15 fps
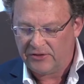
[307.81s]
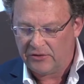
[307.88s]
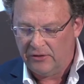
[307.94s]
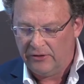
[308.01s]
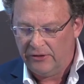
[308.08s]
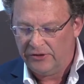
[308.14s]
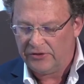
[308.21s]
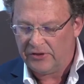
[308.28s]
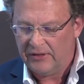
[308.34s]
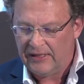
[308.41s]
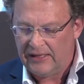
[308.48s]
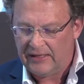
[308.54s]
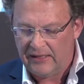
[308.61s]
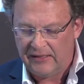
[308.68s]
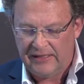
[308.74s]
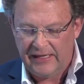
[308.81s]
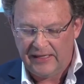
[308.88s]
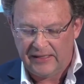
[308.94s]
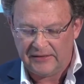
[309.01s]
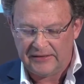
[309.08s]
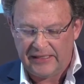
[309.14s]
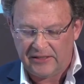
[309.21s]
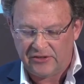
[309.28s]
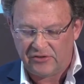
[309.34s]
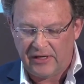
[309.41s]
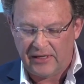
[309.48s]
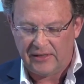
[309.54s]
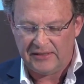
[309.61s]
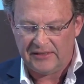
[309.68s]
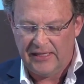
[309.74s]
solution that Tendeka's
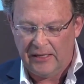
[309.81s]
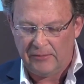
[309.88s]
X-ray is